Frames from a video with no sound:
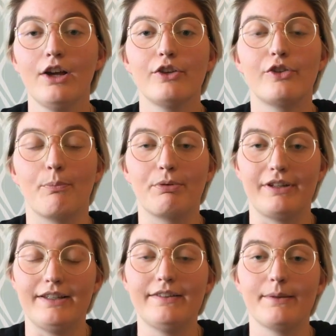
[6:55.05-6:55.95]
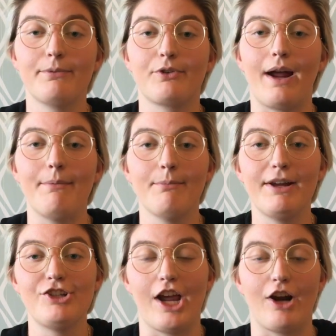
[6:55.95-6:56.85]
So please subscribe to
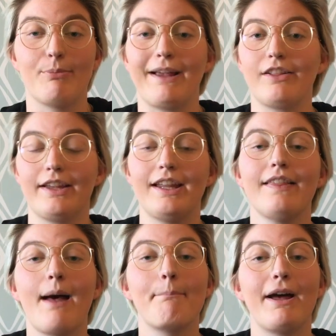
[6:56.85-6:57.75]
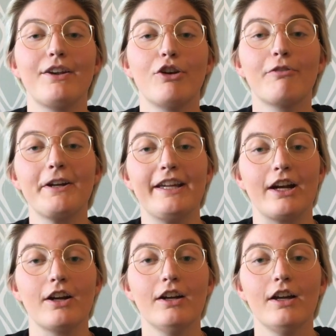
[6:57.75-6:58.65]
my channel by clicking that button over
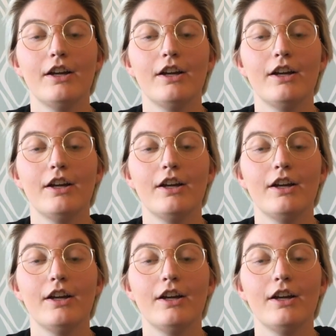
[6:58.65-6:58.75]
here.